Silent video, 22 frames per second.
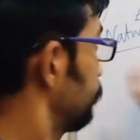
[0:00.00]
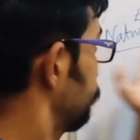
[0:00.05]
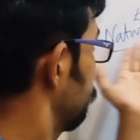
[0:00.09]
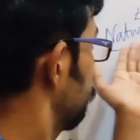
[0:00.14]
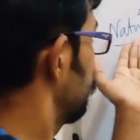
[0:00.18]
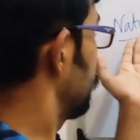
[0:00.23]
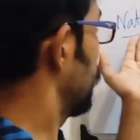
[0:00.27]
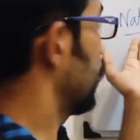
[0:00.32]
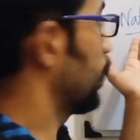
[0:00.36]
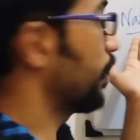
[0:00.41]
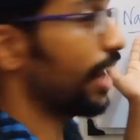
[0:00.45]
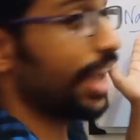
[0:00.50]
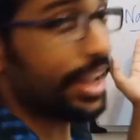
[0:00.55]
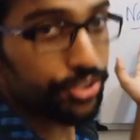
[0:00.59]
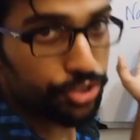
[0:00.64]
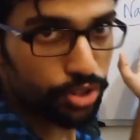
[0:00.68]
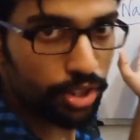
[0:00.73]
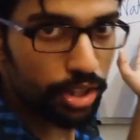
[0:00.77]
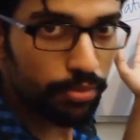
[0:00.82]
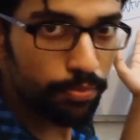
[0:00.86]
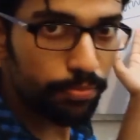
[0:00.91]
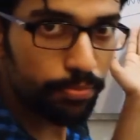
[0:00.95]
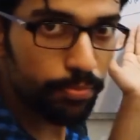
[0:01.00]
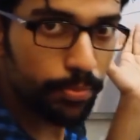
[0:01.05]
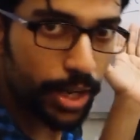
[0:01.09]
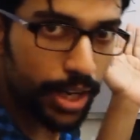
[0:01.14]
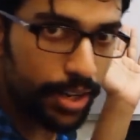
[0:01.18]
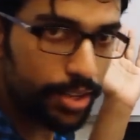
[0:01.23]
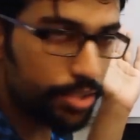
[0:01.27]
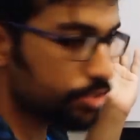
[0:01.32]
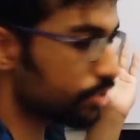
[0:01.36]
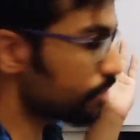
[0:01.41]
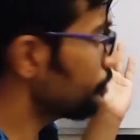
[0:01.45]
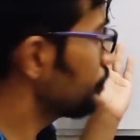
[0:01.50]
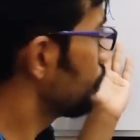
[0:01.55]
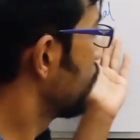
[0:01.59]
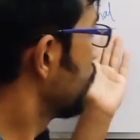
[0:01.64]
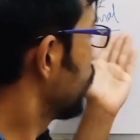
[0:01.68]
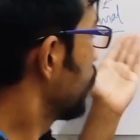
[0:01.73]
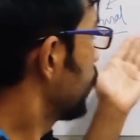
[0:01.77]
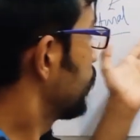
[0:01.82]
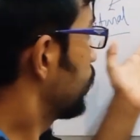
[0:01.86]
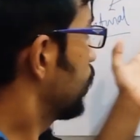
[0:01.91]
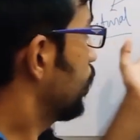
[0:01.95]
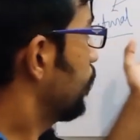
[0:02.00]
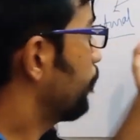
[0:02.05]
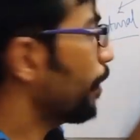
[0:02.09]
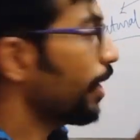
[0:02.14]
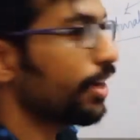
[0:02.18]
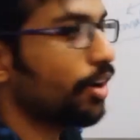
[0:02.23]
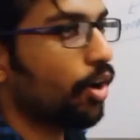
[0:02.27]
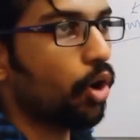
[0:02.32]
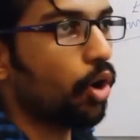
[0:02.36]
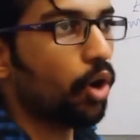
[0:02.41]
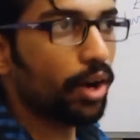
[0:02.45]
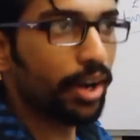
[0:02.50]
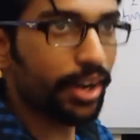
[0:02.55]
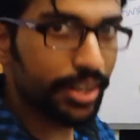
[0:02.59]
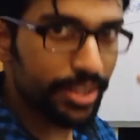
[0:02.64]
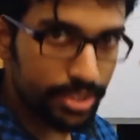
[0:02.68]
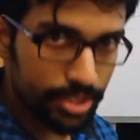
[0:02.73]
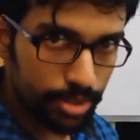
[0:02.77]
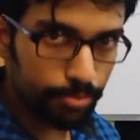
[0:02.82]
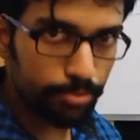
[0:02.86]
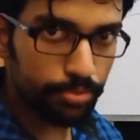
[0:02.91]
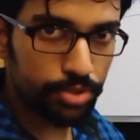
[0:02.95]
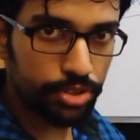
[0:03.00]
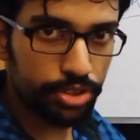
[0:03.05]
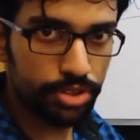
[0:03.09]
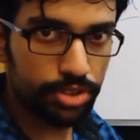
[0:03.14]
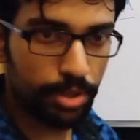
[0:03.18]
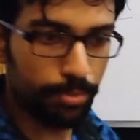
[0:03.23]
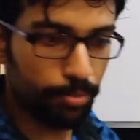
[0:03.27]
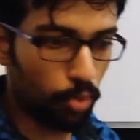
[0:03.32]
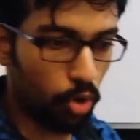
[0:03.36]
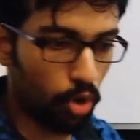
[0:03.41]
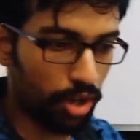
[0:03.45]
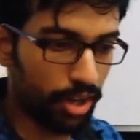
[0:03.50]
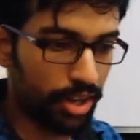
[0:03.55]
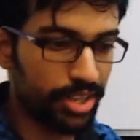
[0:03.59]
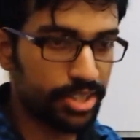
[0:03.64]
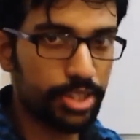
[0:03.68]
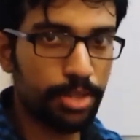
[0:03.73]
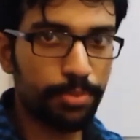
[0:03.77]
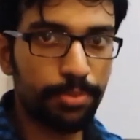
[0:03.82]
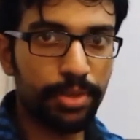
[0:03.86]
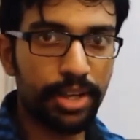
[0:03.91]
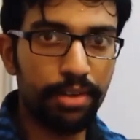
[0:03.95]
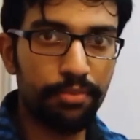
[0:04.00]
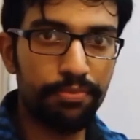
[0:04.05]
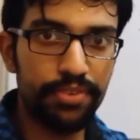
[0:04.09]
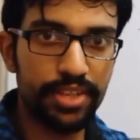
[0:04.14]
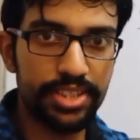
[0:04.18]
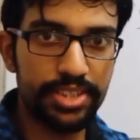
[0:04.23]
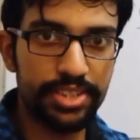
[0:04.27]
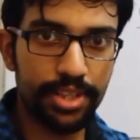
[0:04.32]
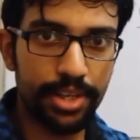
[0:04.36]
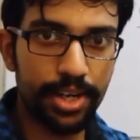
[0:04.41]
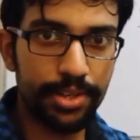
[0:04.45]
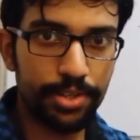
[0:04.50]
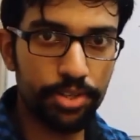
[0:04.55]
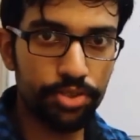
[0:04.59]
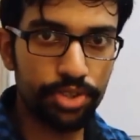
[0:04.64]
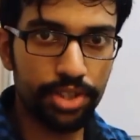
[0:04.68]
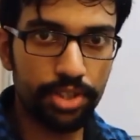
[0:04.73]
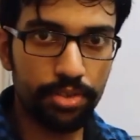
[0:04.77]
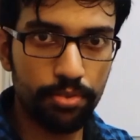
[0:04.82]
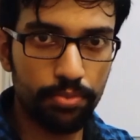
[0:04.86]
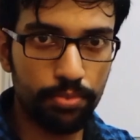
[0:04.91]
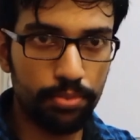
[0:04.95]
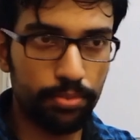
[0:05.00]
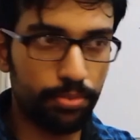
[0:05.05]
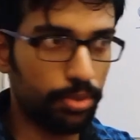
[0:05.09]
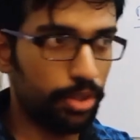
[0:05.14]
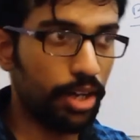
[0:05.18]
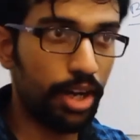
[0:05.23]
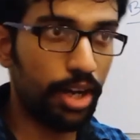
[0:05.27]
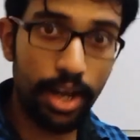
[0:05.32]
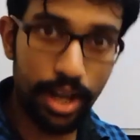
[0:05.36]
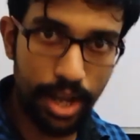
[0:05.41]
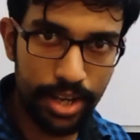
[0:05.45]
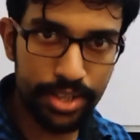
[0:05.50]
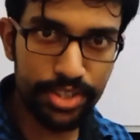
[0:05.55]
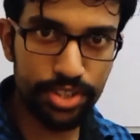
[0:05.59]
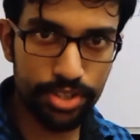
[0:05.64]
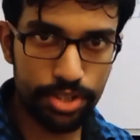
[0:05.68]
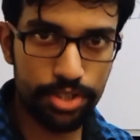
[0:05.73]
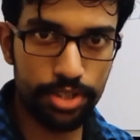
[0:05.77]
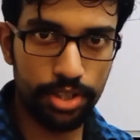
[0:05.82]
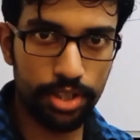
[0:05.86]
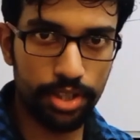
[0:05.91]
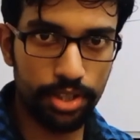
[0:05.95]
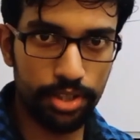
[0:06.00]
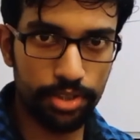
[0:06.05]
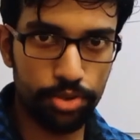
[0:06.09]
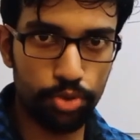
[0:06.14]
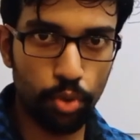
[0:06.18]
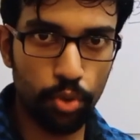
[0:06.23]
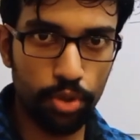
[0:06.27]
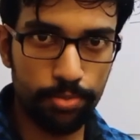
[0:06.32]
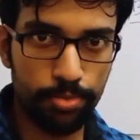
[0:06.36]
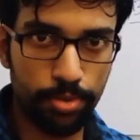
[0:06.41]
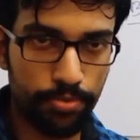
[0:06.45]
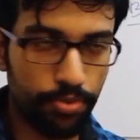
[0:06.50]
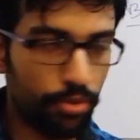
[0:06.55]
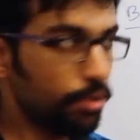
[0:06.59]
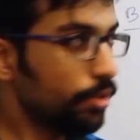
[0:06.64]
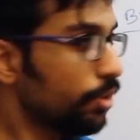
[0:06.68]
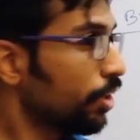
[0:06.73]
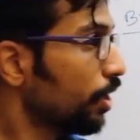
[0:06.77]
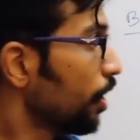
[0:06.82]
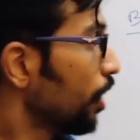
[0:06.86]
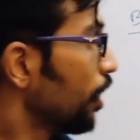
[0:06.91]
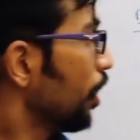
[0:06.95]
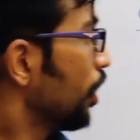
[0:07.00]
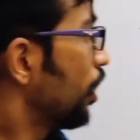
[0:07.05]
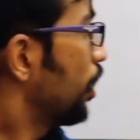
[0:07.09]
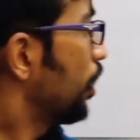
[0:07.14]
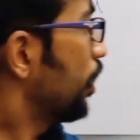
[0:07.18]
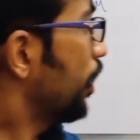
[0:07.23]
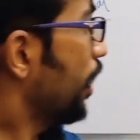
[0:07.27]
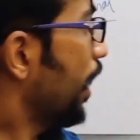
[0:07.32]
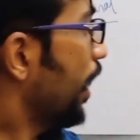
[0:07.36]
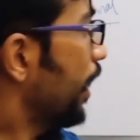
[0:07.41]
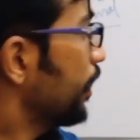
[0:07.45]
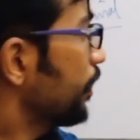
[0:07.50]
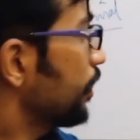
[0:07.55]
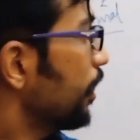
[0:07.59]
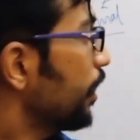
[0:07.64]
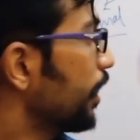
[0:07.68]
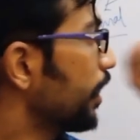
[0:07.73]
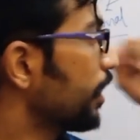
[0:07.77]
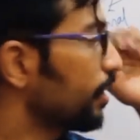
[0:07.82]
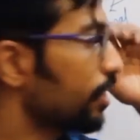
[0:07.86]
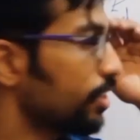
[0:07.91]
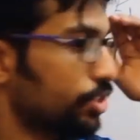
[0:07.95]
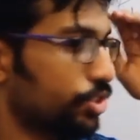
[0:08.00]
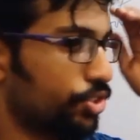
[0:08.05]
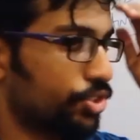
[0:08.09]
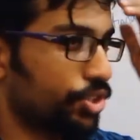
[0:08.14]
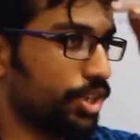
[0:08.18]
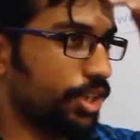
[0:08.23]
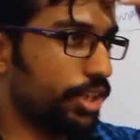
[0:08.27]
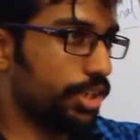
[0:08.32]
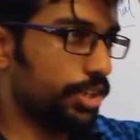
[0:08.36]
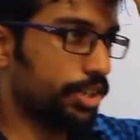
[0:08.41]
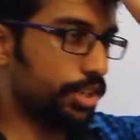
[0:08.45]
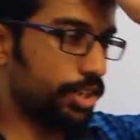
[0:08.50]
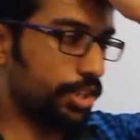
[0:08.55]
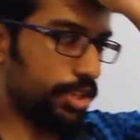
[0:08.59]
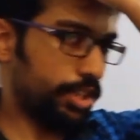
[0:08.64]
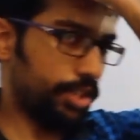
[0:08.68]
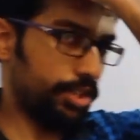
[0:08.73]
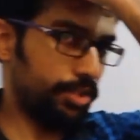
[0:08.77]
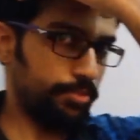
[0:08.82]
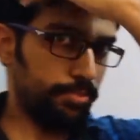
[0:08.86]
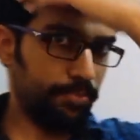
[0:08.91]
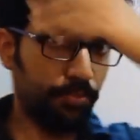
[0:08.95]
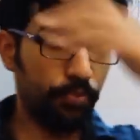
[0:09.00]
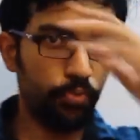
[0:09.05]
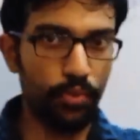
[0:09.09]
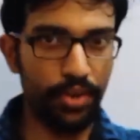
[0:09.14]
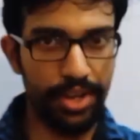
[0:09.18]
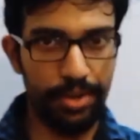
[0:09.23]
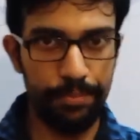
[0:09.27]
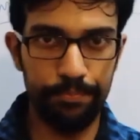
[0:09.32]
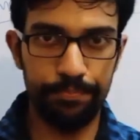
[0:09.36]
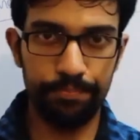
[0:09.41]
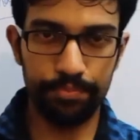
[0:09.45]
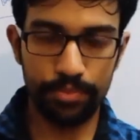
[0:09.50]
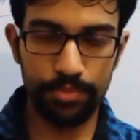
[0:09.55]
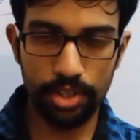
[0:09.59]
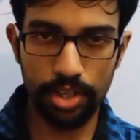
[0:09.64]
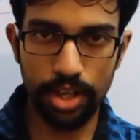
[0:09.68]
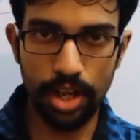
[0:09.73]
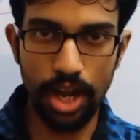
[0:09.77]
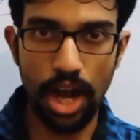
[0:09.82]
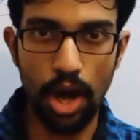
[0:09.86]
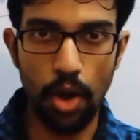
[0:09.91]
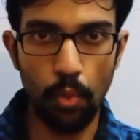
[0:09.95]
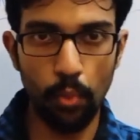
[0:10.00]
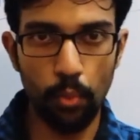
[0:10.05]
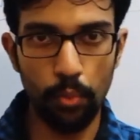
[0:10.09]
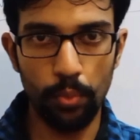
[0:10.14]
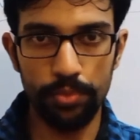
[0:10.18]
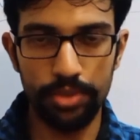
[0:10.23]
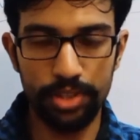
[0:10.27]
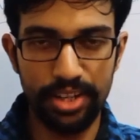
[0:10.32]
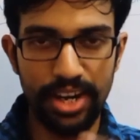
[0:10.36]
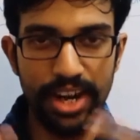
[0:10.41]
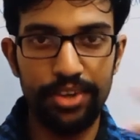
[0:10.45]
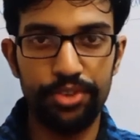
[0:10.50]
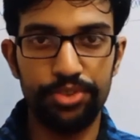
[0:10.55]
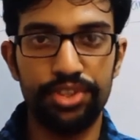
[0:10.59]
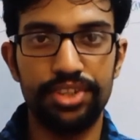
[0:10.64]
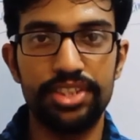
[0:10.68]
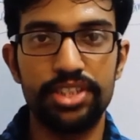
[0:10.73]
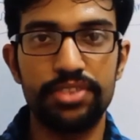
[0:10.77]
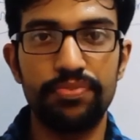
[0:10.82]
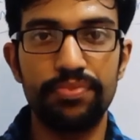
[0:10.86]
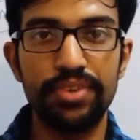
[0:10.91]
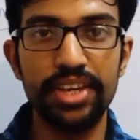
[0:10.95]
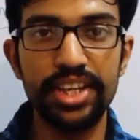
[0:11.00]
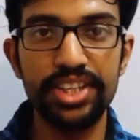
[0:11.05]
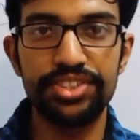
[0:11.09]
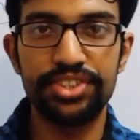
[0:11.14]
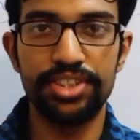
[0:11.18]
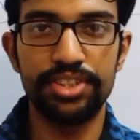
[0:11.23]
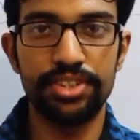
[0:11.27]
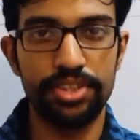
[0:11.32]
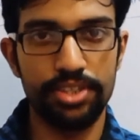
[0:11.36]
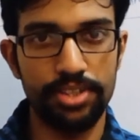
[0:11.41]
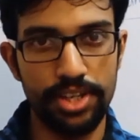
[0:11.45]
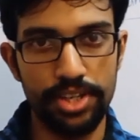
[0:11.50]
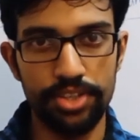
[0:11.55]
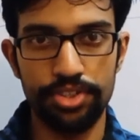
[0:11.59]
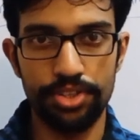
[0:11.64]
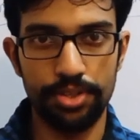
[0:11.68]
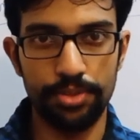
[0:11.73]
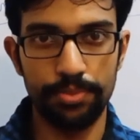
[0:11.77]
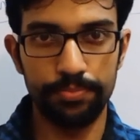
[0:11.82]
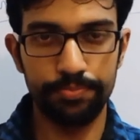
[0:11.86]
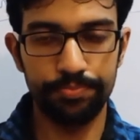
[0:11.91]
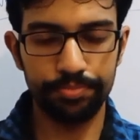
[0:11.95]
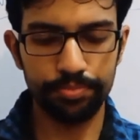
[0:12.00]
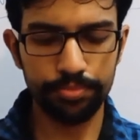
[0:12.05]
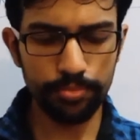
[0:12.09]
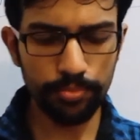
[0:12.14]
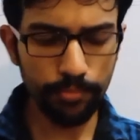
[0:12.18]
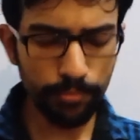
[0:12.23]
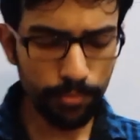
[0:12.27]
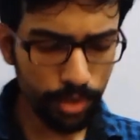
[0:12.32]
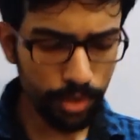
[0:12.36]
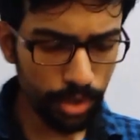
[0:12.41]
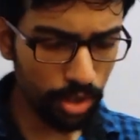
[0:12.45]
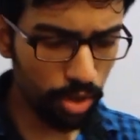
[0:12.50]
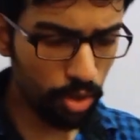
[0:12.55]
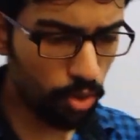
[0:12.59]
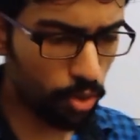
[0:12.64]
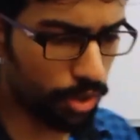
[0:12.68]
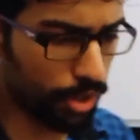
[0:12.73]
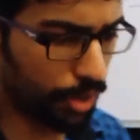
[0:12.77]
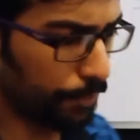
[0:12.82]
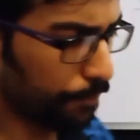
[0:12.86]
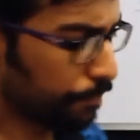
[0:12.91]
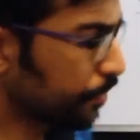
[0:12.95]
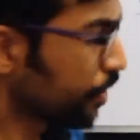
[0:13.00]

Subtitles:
natural mechanism, by organism. Some organism can fix the nitrogen, I just told before, and the industrial way, how the nitrogen is fixed in the nature. Okay,